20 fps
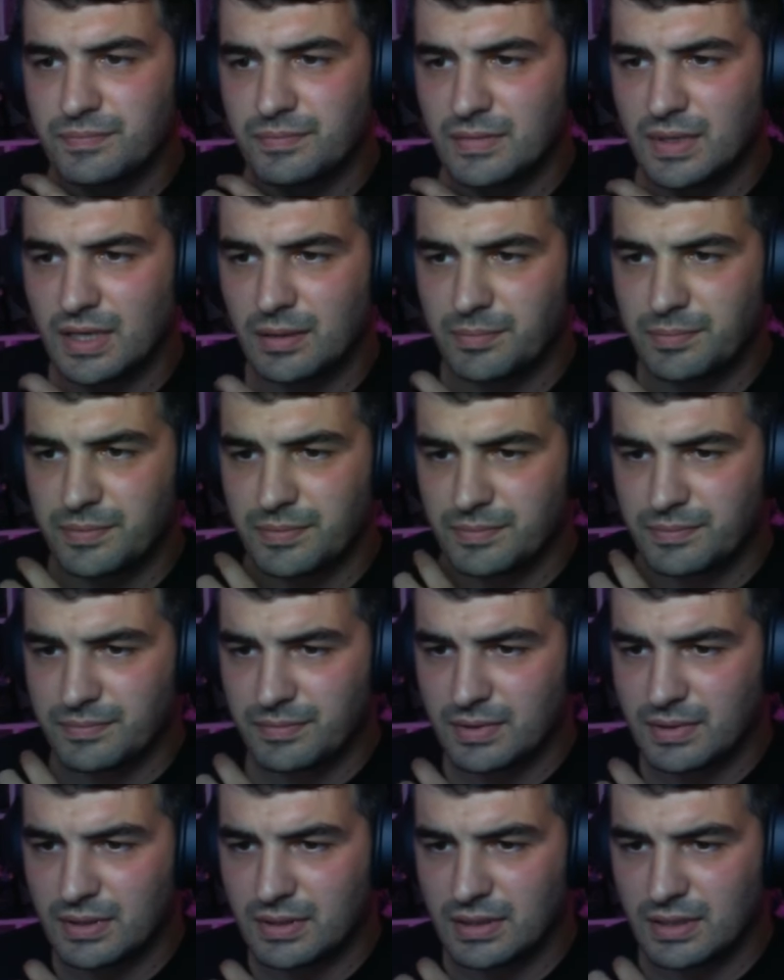Yep,
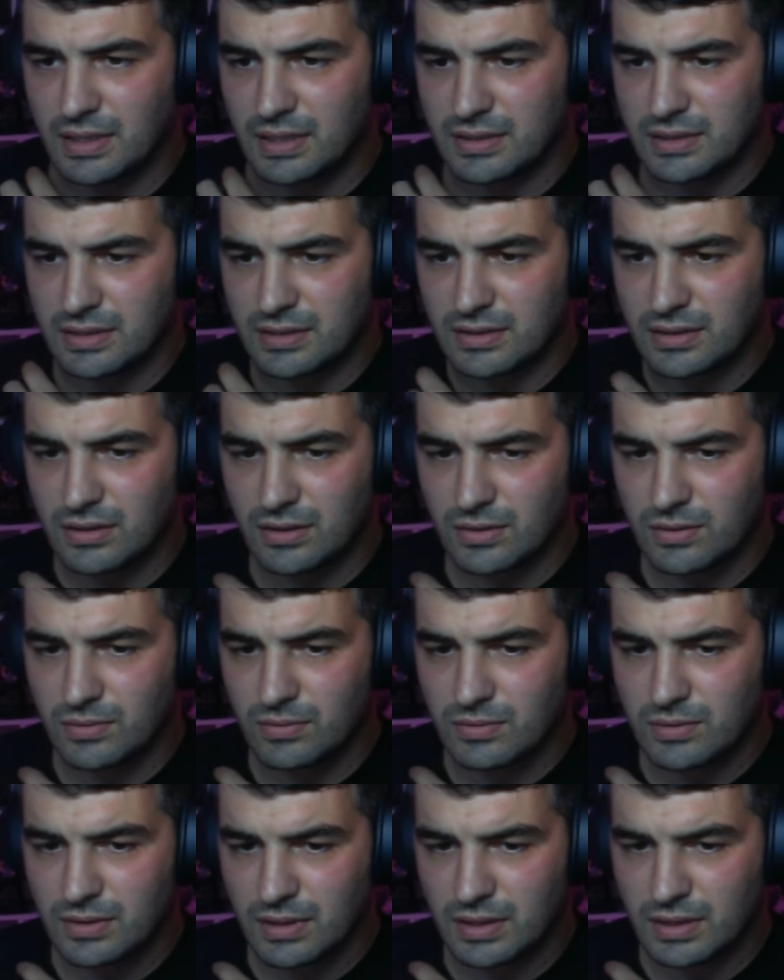and he let it go,
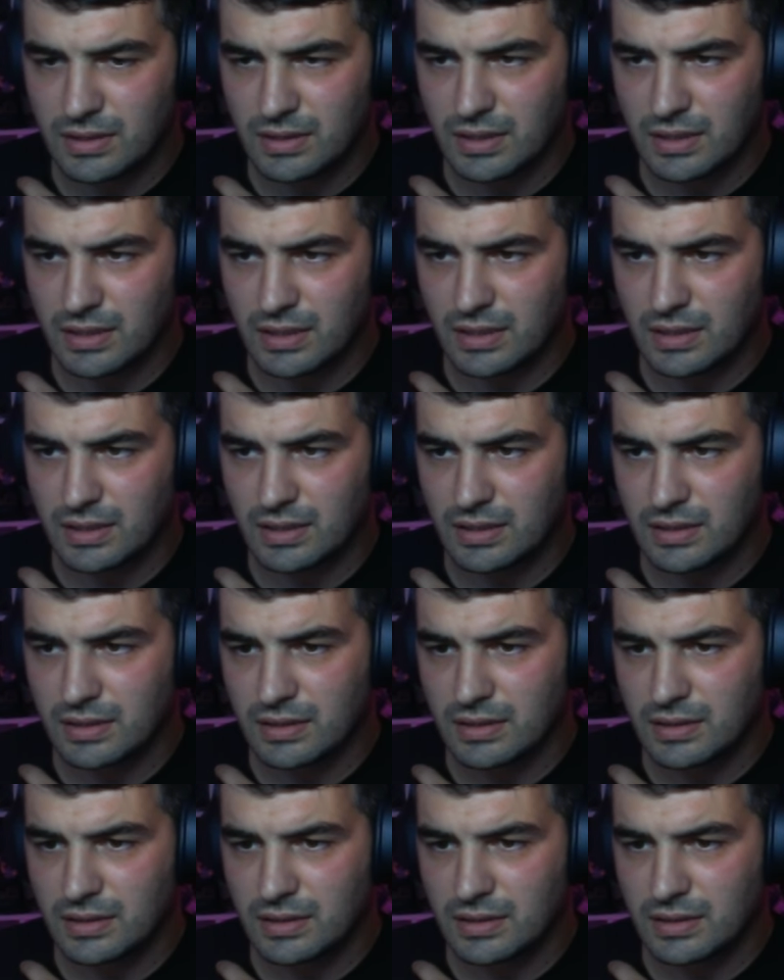and then